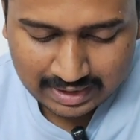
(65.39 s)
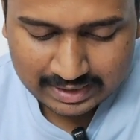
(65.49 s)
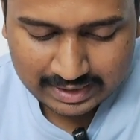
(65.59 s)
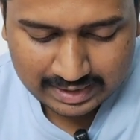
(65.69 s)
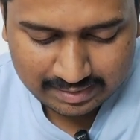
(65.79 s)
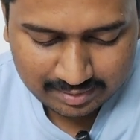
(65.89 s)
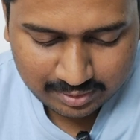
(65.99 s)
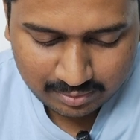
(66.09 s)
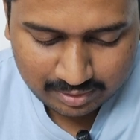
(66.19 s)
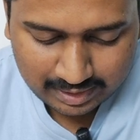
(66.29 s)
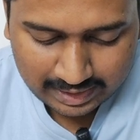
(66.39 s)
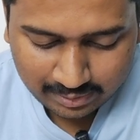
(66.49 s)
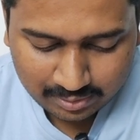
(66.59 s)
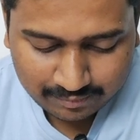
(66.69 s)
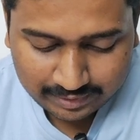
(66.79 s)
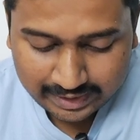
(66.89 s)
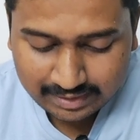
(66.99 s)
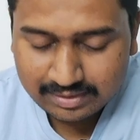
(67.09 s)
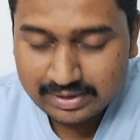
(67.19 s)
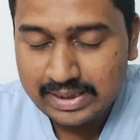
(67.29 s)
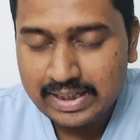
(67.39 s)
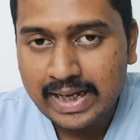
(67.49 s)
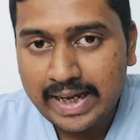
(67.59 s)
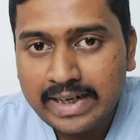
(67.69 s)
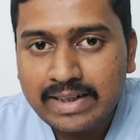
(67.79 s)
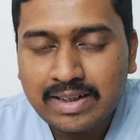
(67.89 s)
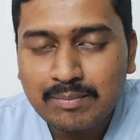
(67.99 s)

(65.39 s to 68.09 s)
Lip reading: And I had secured rank of 838